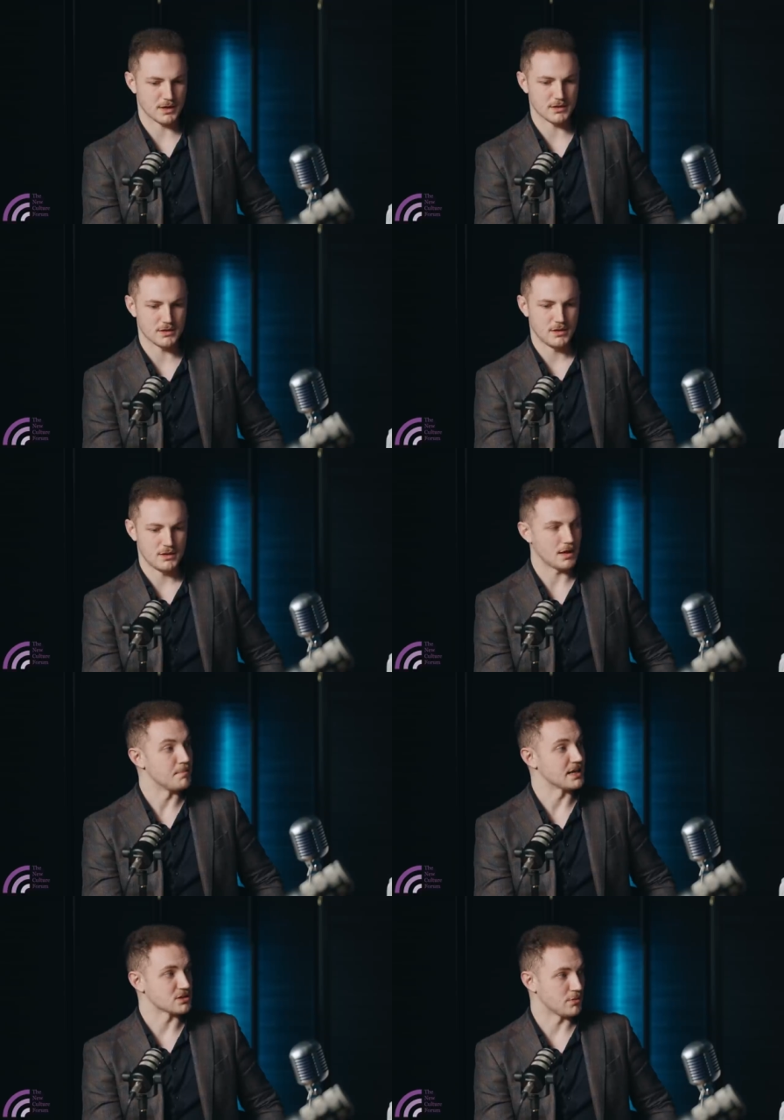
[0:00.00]
by like
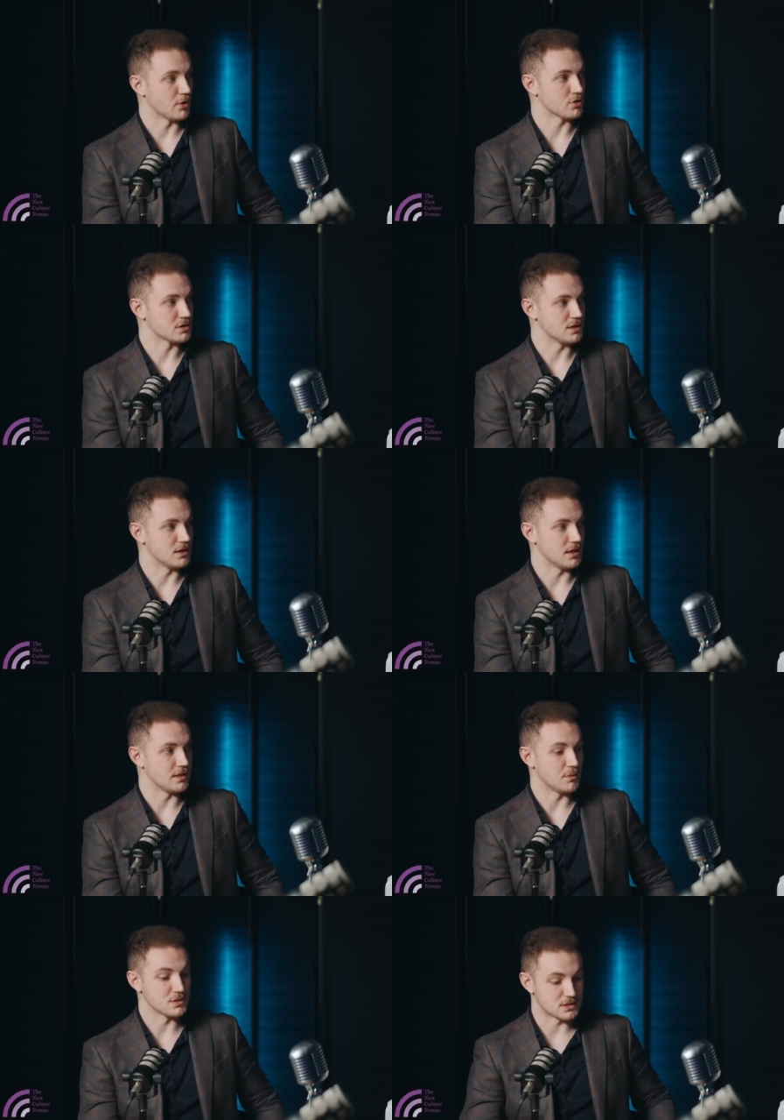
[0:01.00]
mass democracy. Like
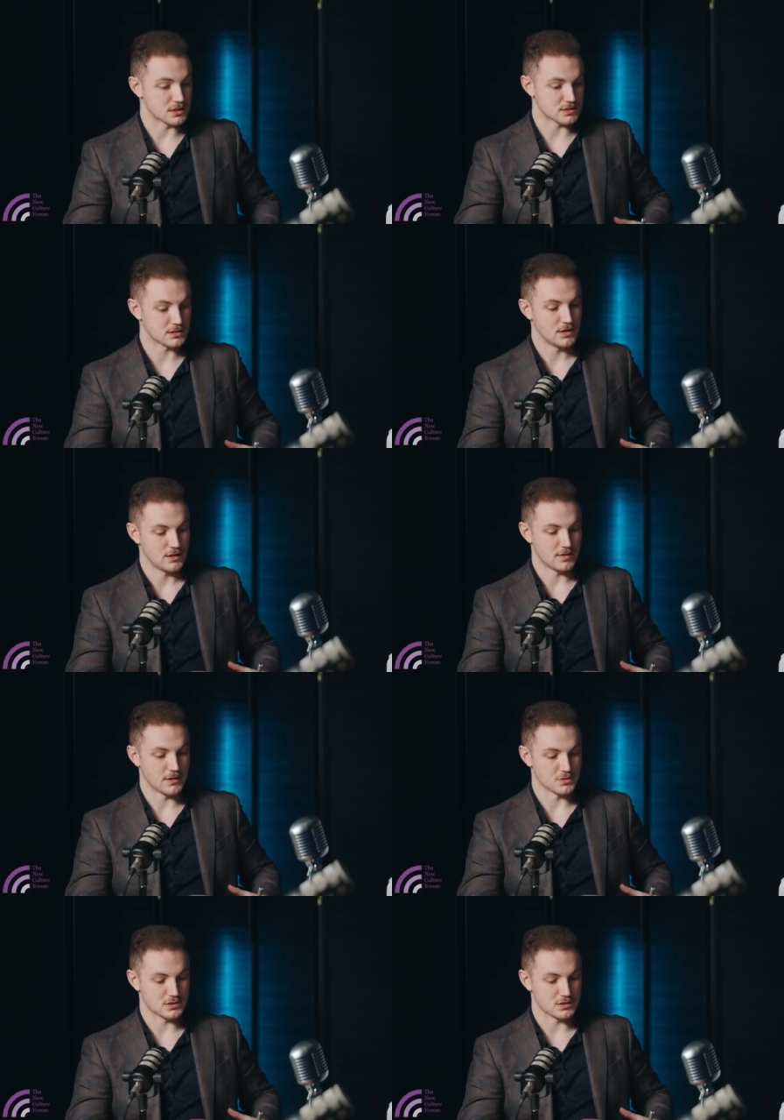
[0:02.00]
there was this there
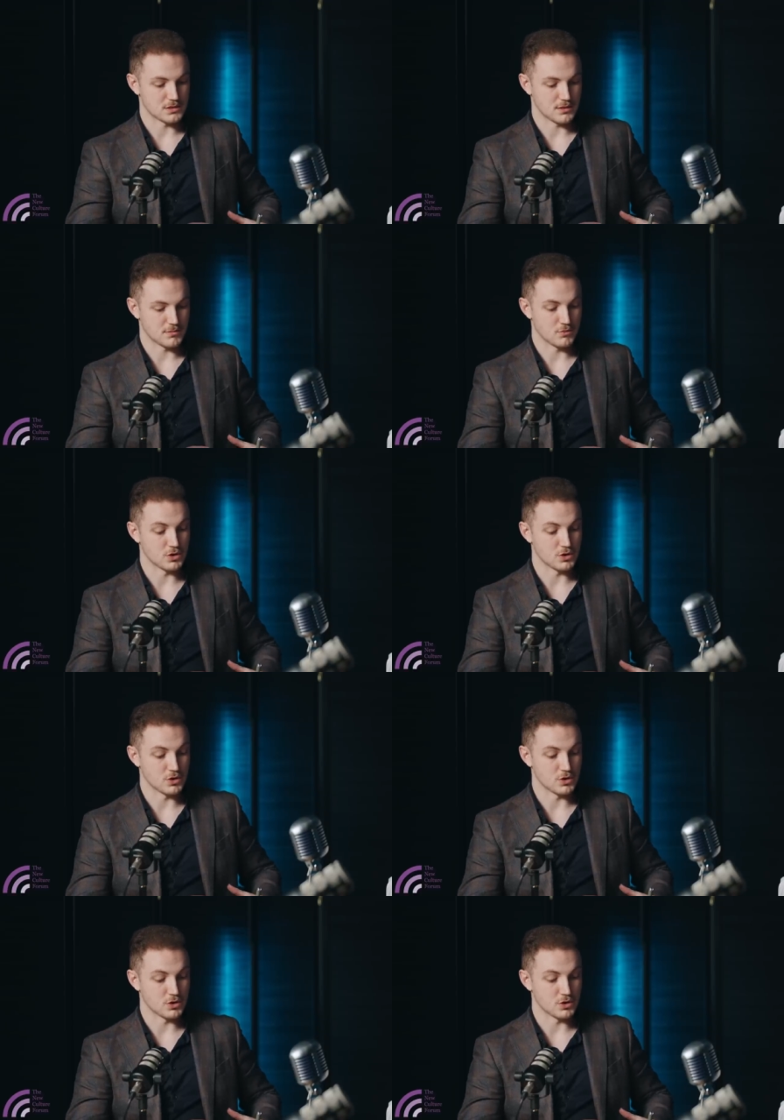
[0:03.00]
was this um,